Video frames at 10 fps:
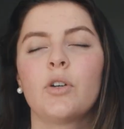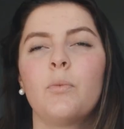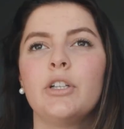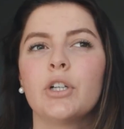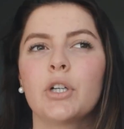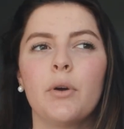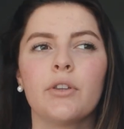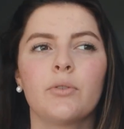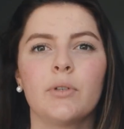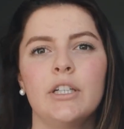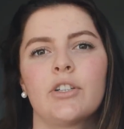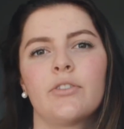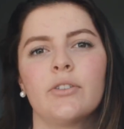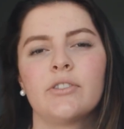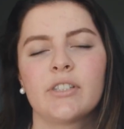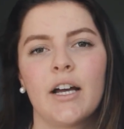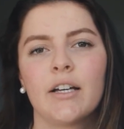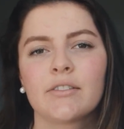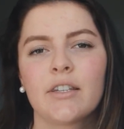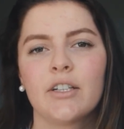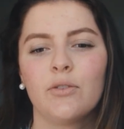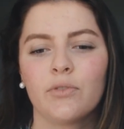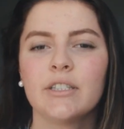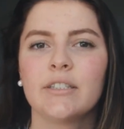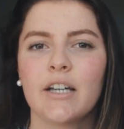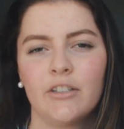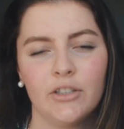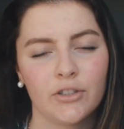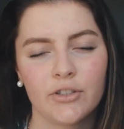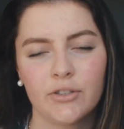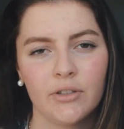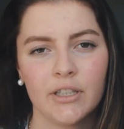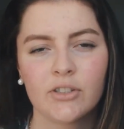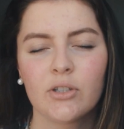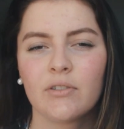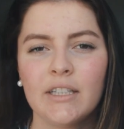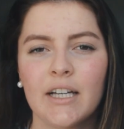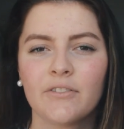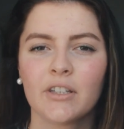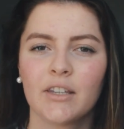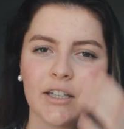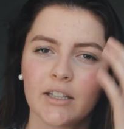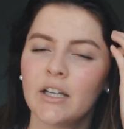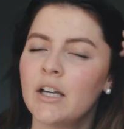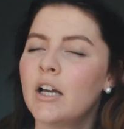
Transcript: So when you're going through each of those tasks that you've written down in your to-do list, you really have to think